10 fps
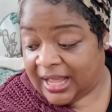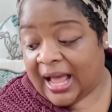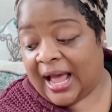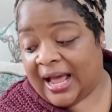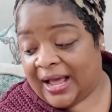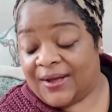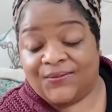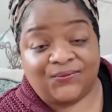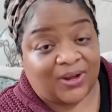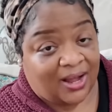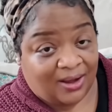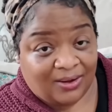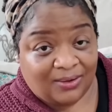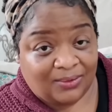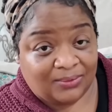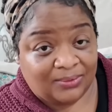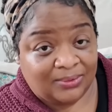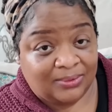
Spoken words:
I found